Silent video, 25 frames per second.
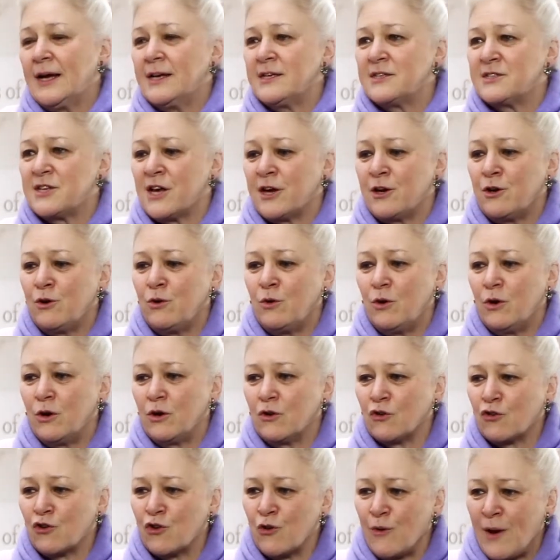So
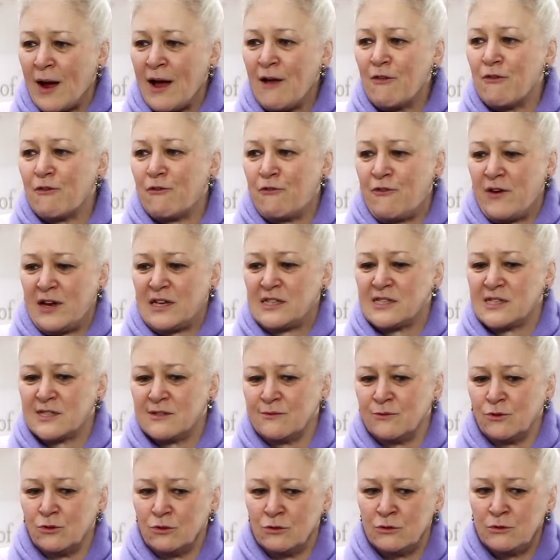throughout the
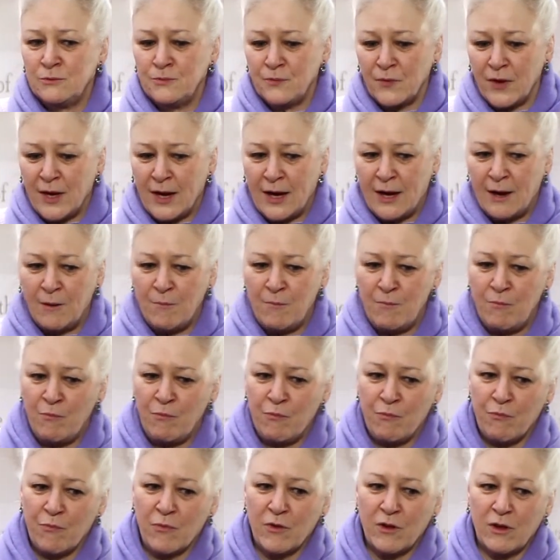festival,
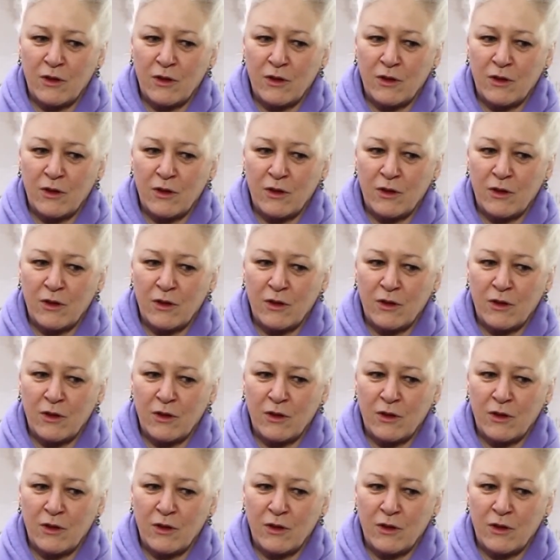um,